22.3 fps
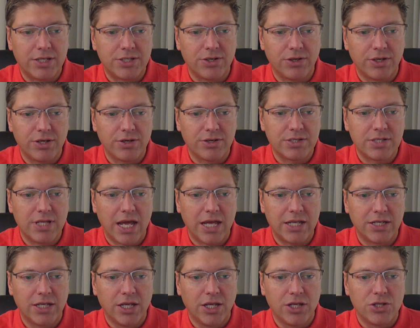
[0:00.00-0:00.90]
So here's
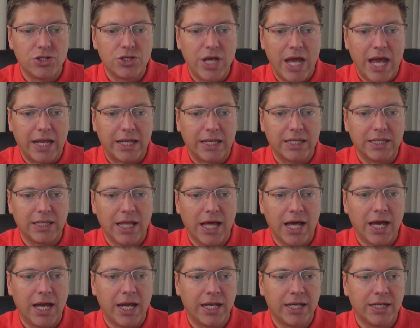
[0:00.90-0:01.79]
that jagged
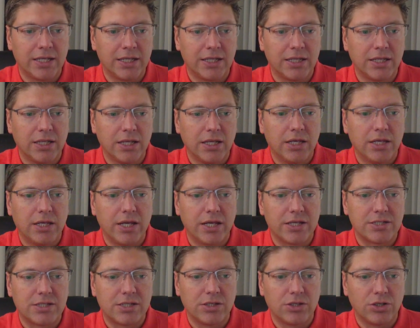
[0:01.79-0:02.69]
line, and
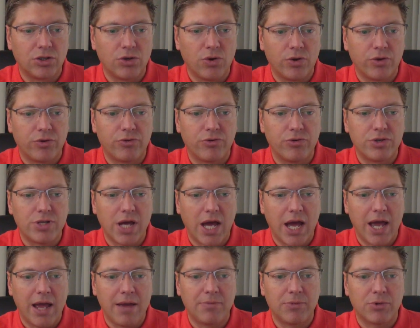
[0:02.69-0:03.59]
as going through
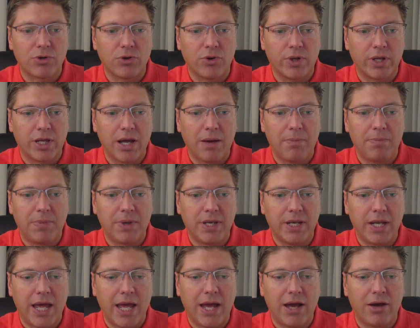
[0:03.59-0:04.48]
time, you're going up and
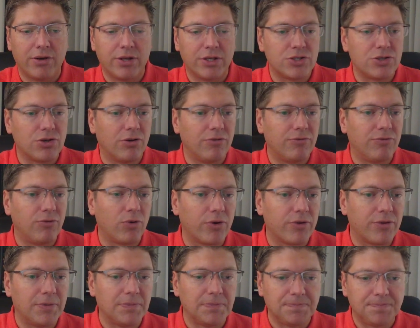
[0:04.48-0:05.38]
down and so forth.